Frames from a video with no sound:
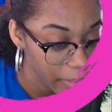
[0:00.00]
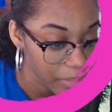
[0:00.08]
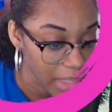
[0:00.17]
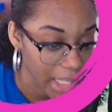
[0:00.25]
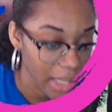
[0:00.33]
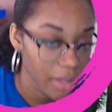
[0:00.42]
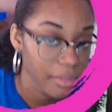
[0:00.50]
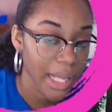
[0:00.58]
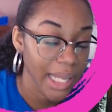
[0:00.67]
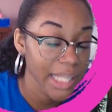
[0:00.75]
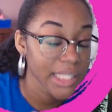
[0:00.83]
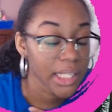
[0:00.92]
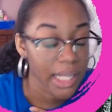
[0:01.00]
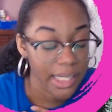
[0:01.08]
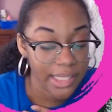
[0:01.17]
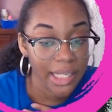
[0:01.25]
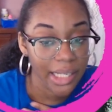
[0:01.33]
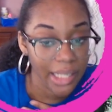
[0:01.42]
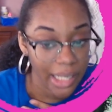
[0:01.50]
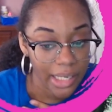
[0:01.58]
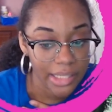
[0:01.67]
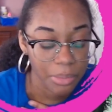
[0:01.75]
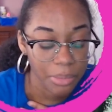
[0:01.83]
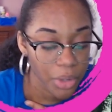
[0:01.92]
I like Salazzle a lot as
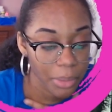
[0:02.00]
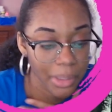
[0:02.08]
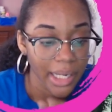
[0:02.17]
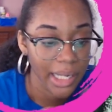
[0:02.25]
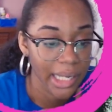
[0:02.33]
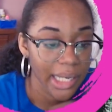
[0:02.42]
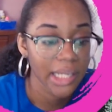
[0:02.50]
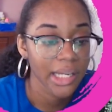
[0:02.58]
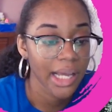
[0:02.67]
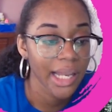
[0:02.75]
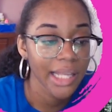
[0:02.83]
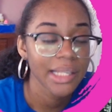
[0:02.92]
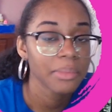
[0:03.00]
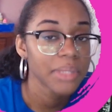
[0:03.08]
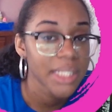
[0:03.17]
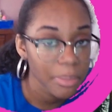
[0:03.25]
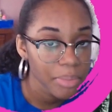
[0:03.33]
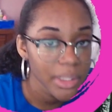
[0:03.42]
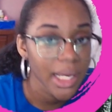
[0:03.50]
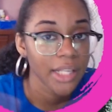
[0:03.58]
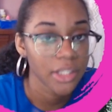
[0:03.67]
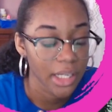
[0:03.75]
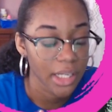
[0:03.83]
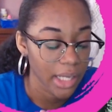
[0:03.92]
a Pokemon. I like them separate and together.